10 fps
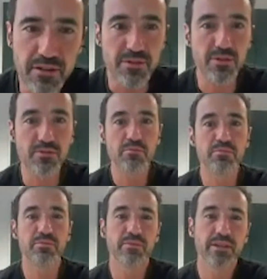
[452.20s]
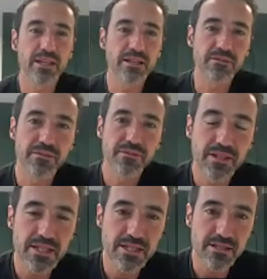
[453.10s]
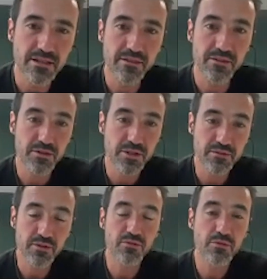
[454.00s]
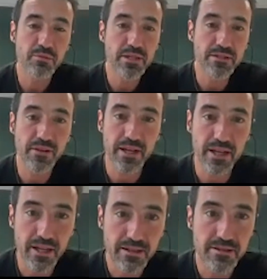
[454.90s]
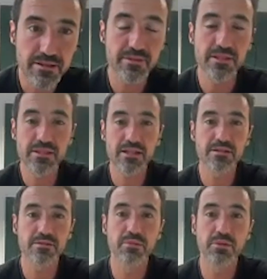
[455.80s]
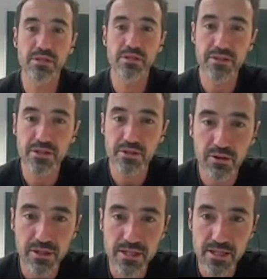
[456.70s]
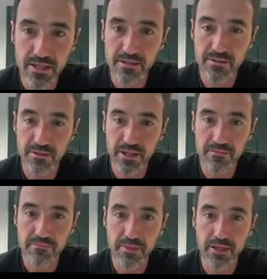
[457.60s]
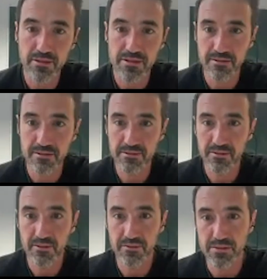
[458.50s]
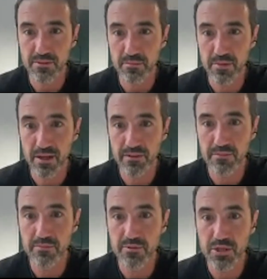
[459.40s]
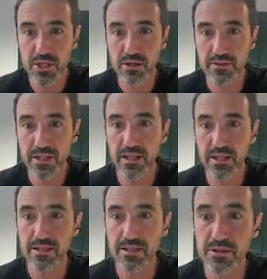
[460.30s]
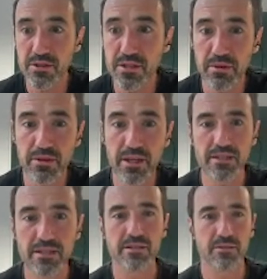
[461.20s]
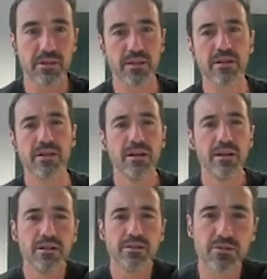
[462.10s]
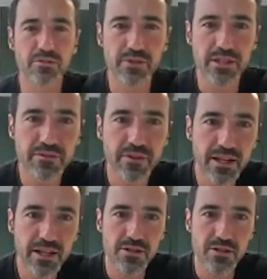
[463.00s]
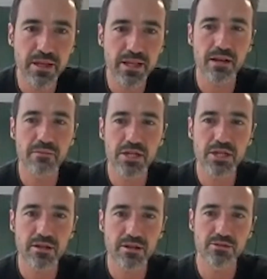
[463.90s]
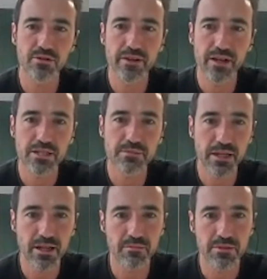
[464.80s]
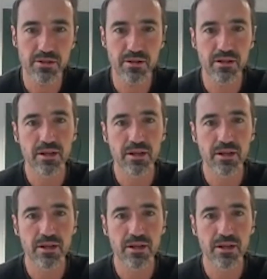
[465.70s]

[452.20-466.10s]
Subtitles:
group if the group is finite, then the both definition coincide. Okay, because of this remark that mu G of delta X does not depend on X. Okay, so defining the spectral measure, the average spectral measure